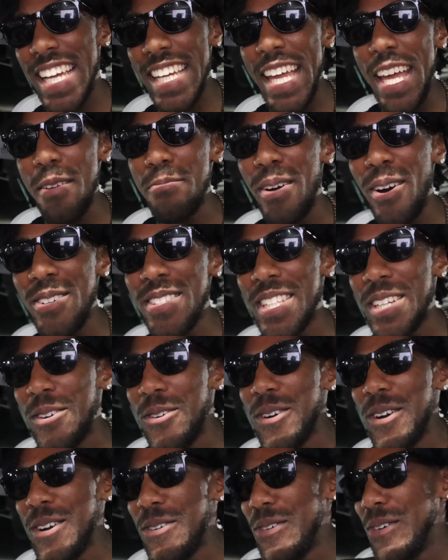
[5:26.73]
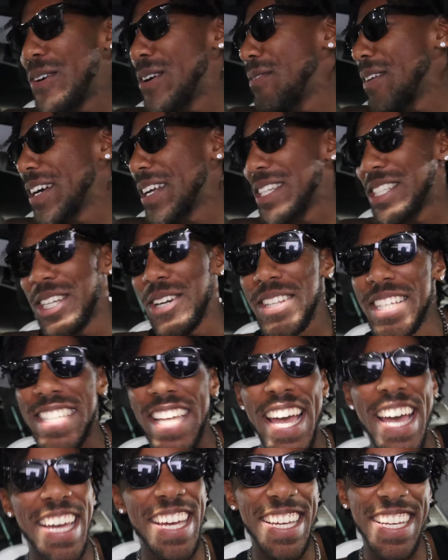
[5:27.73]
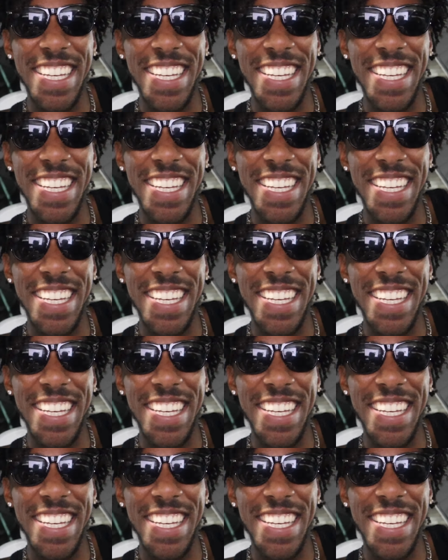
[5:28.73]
I can't post it. Where am I gonna show this at?